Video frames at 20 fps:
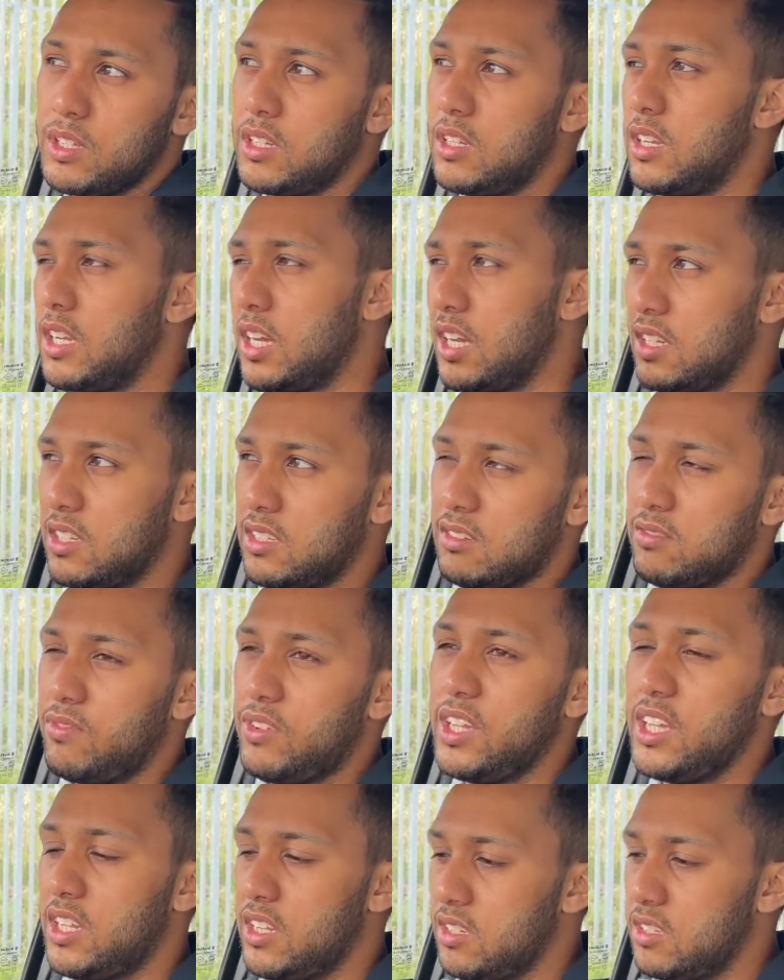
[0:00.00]
Yeah, it
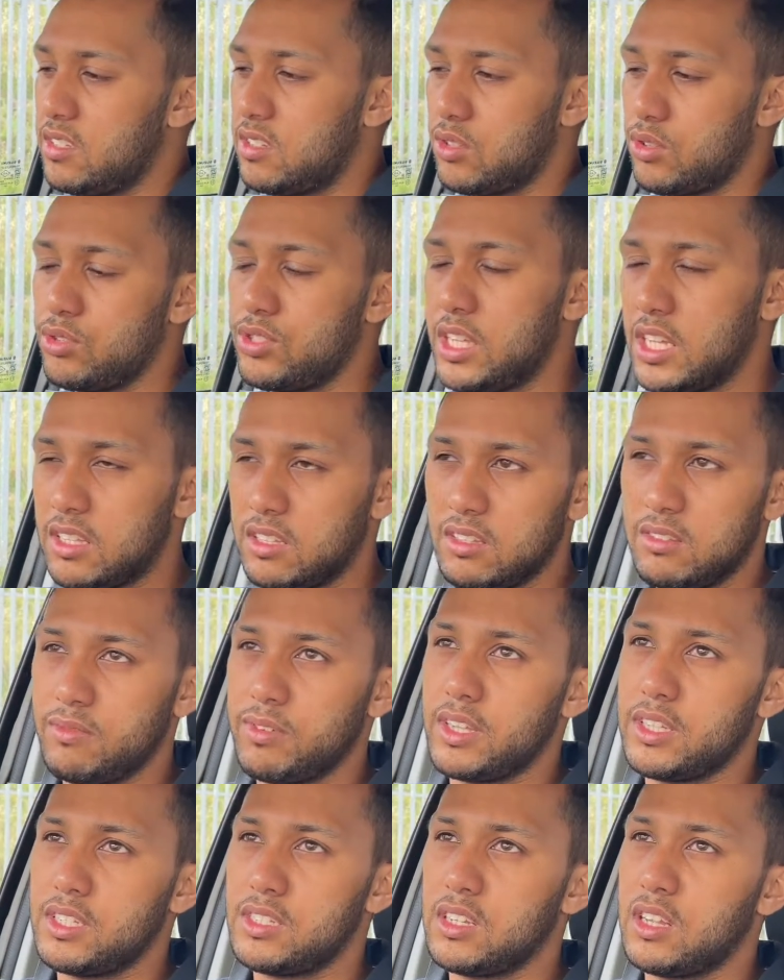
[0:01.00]
varies because that
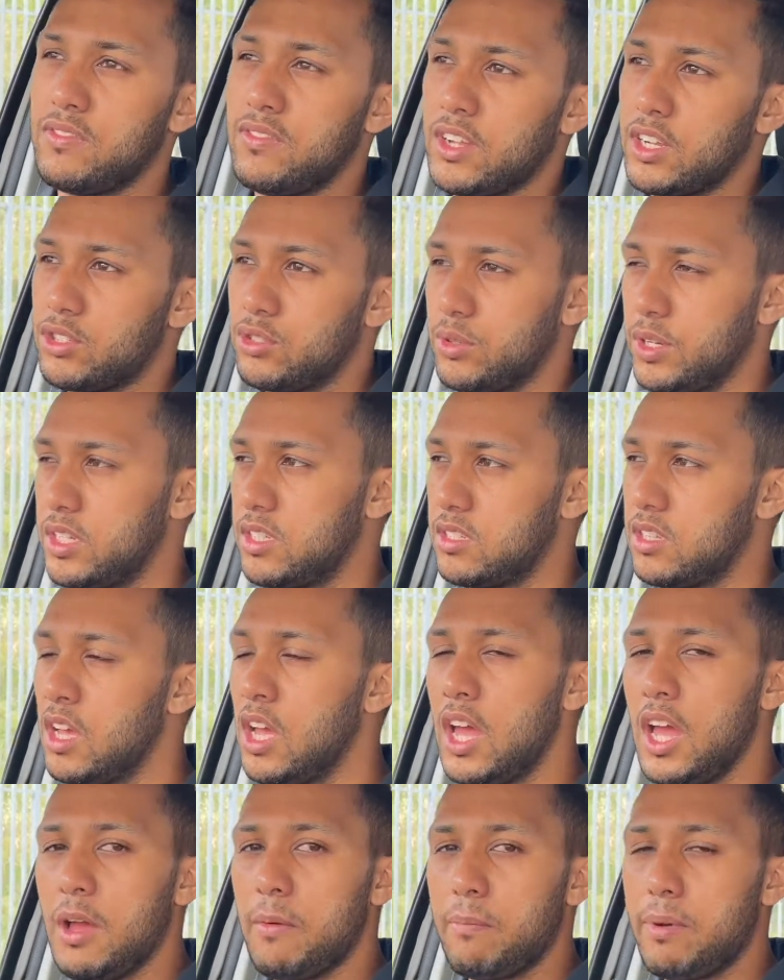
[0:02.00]
basically fluctuates.
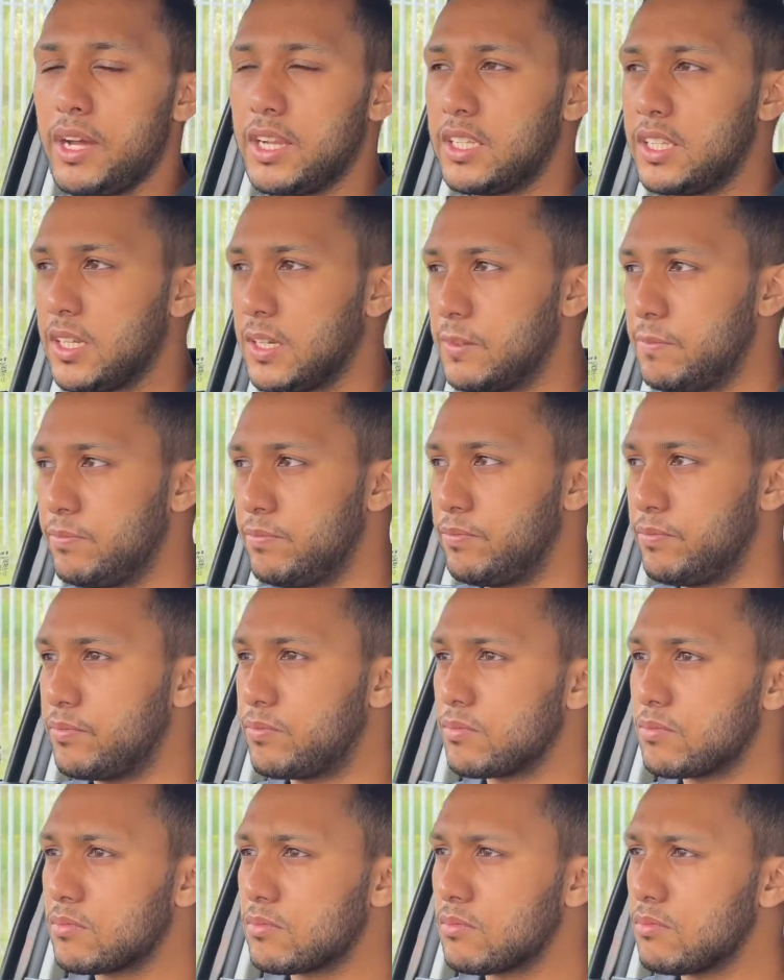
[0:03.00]
But
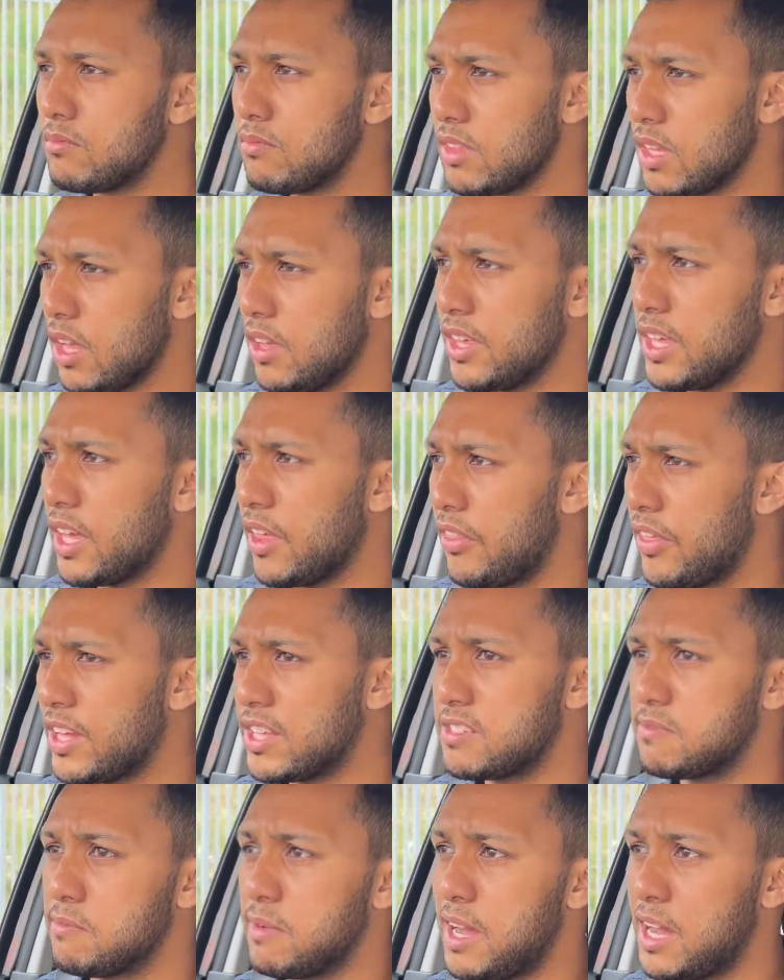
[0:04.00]
yeah,
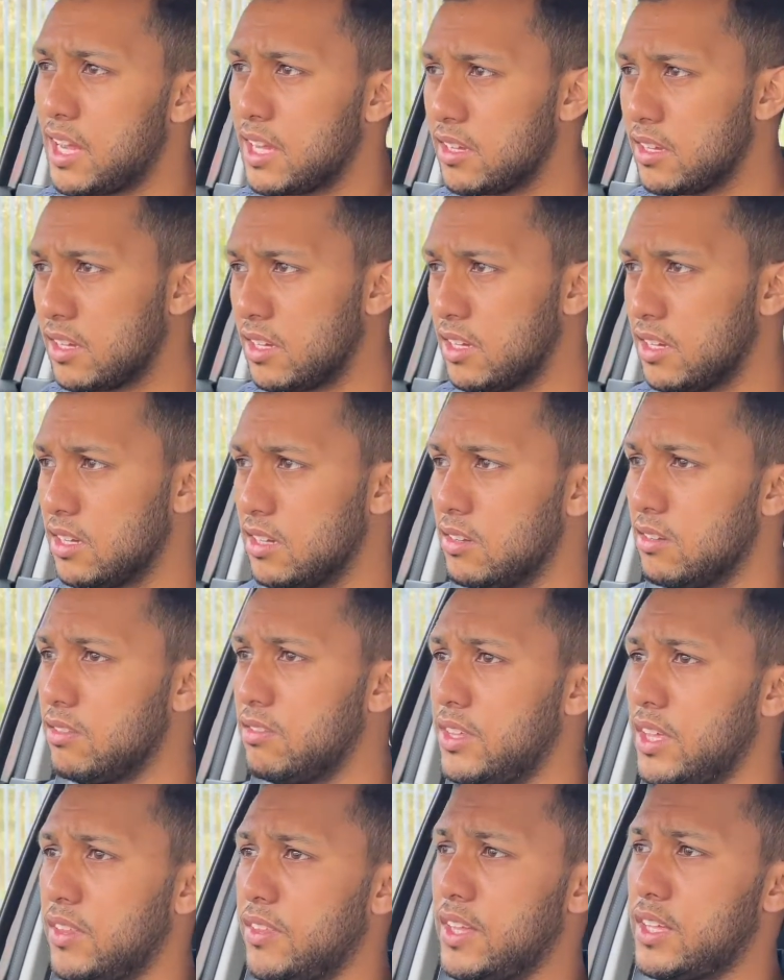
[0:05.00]
that's my
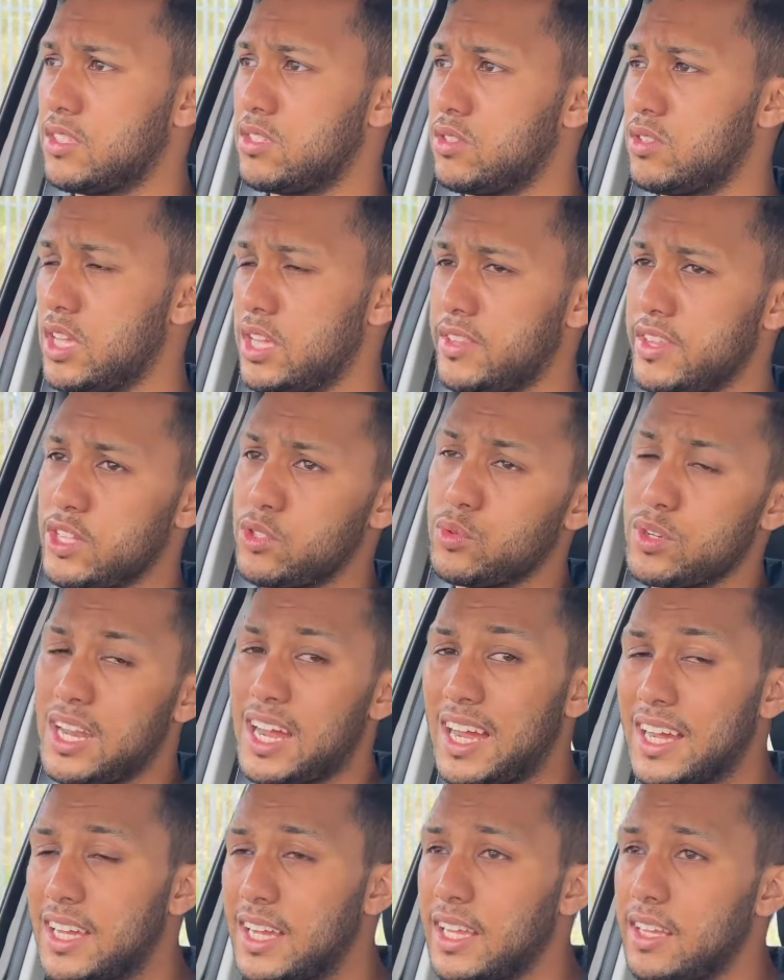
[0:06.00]
that's what
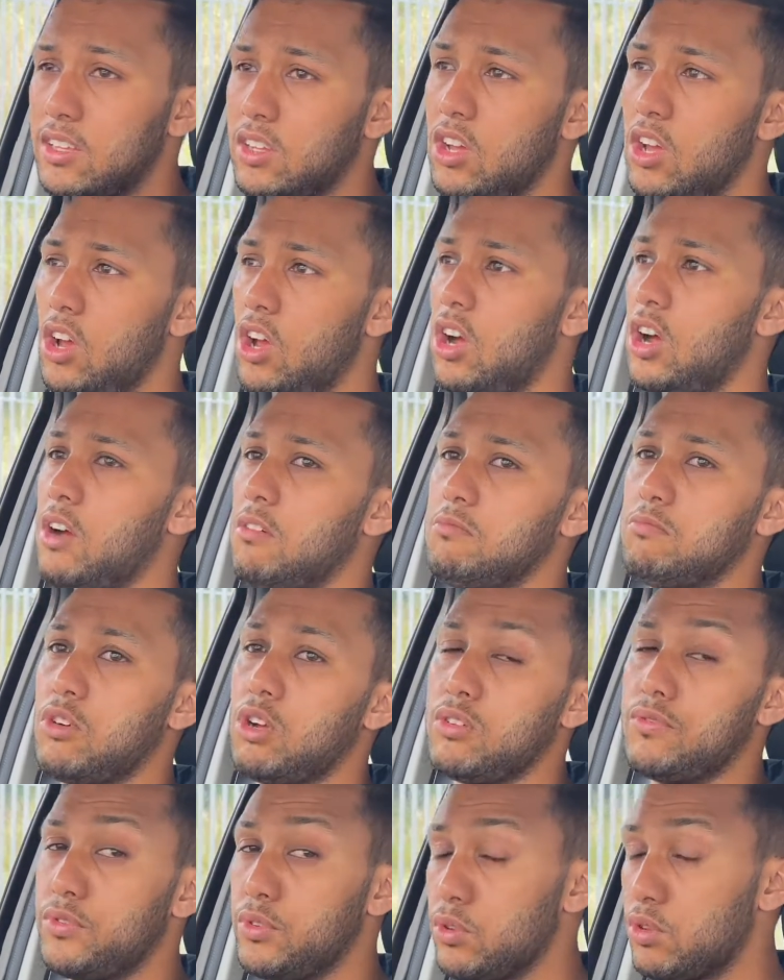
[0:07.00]
I get on
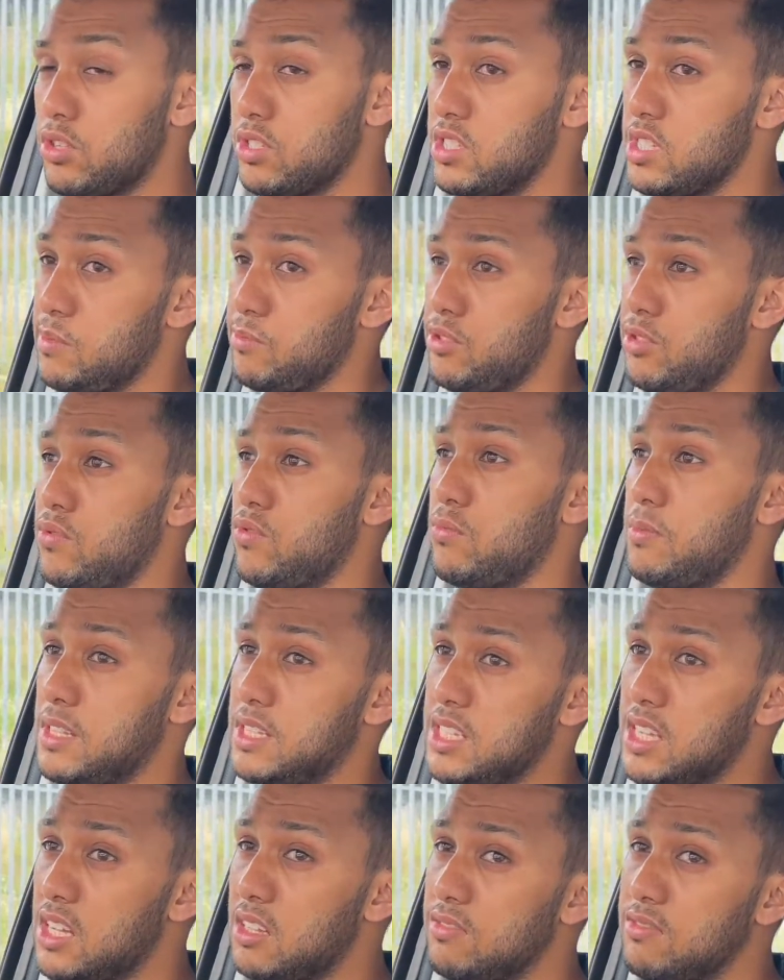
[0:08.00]
fuel consumption for
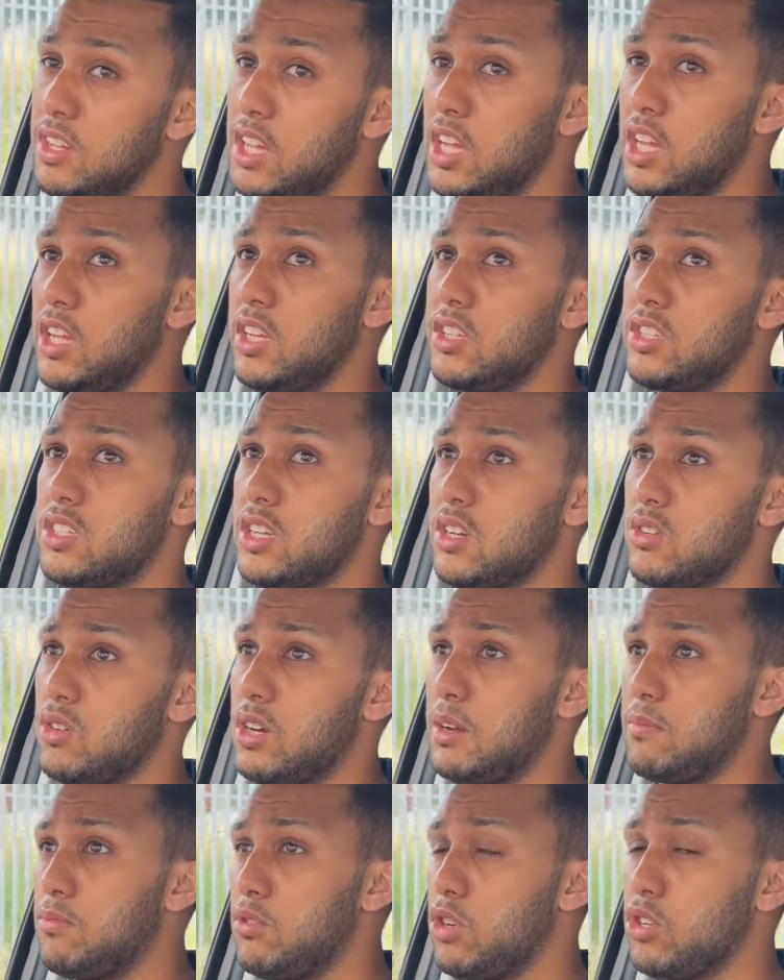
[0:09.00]
myself. So
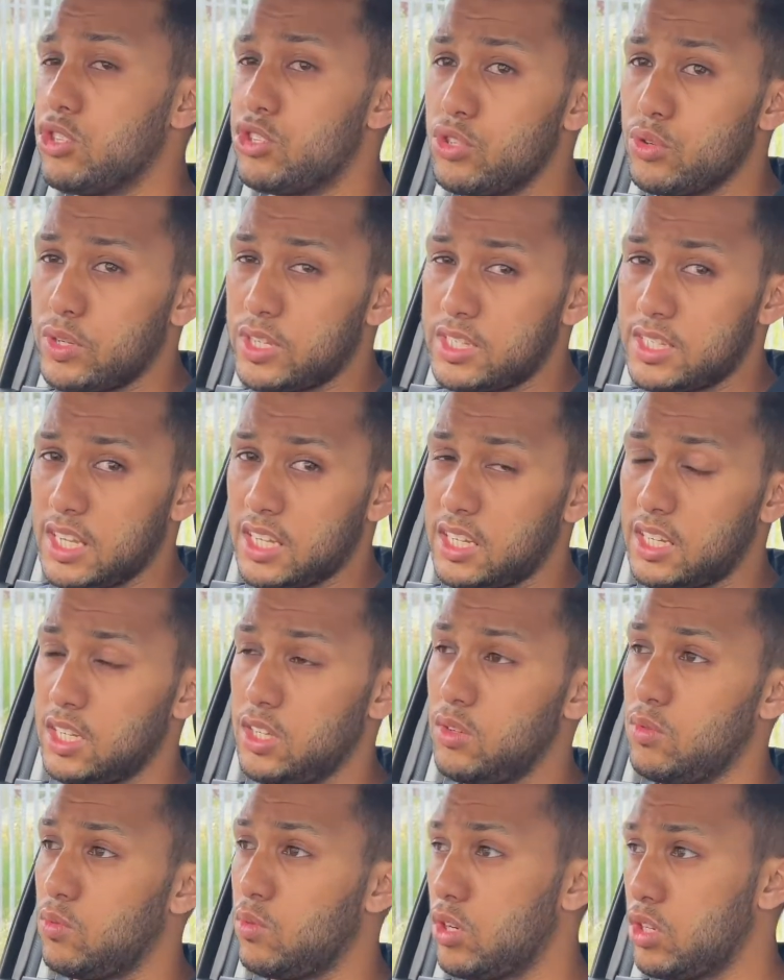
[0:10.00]
I'm not sure
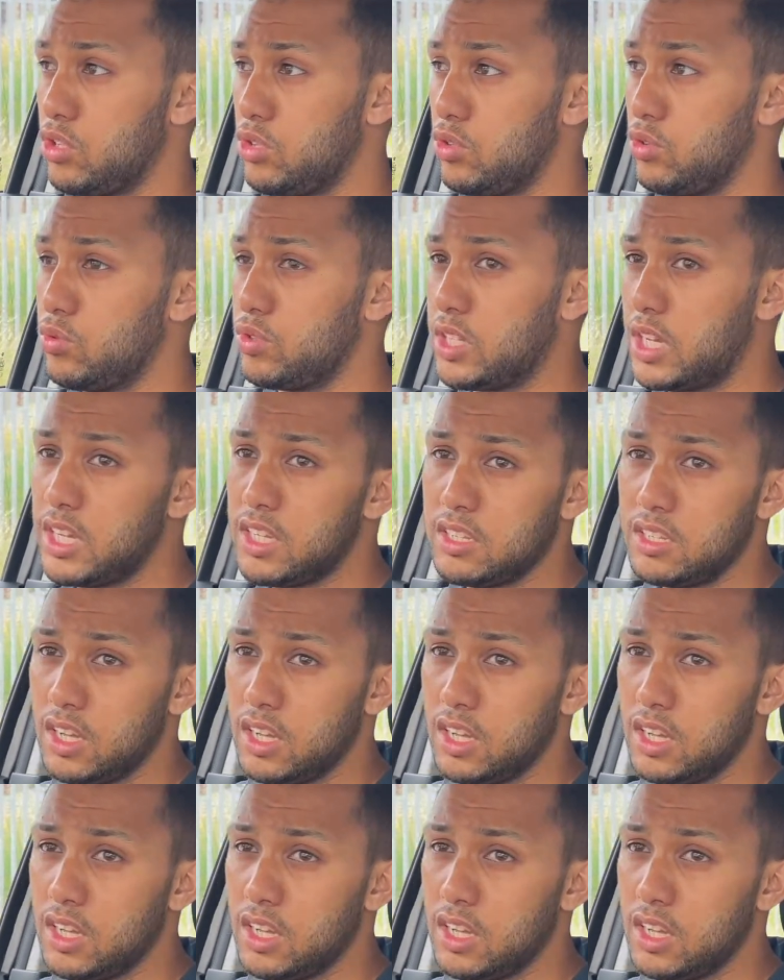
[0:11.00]
exactly what you get.